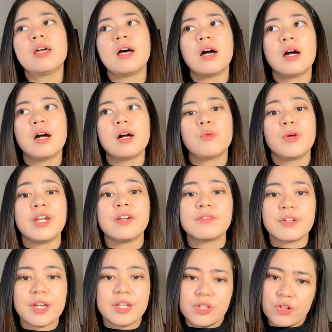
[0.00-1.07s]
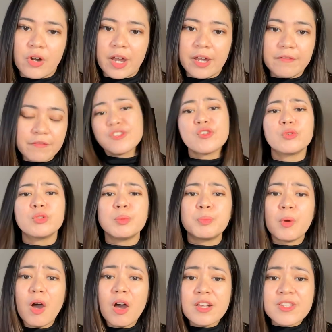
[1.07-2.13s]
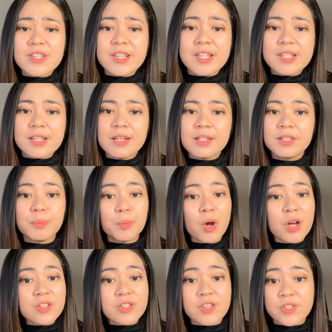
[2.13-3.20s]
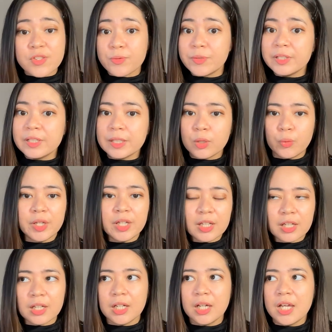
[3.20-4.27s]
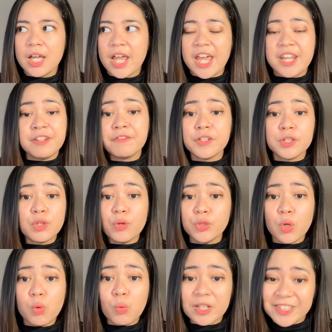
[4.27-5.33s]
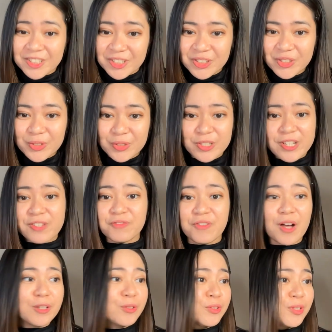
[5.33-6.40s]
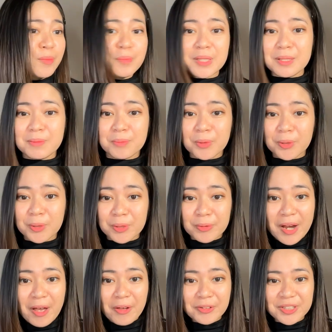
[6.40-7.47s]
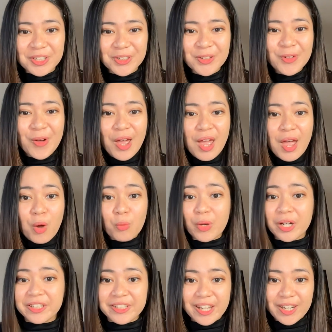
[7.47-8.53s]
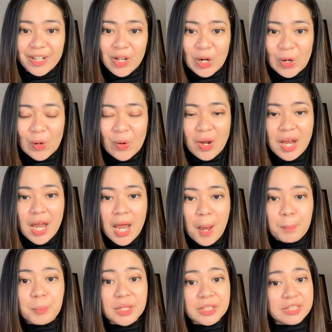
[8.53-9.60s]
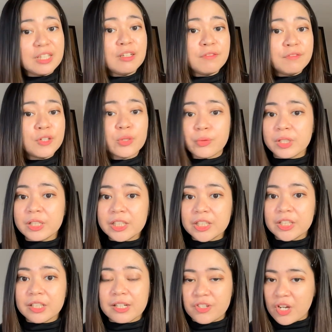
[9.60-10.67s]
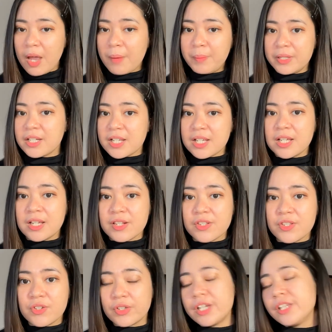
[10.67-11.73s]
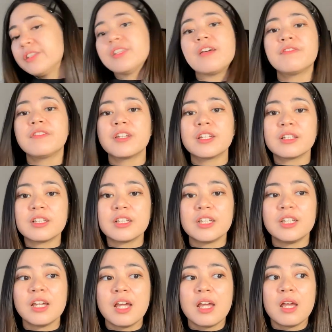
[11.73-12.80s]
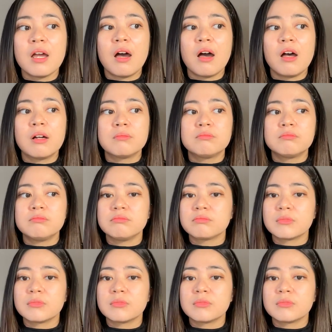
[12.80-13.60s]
whenever I drive. So the process is really quick. And if you don't know what to do, just follow the people around you where they go. But if you're really good at Japanese, you can definitely go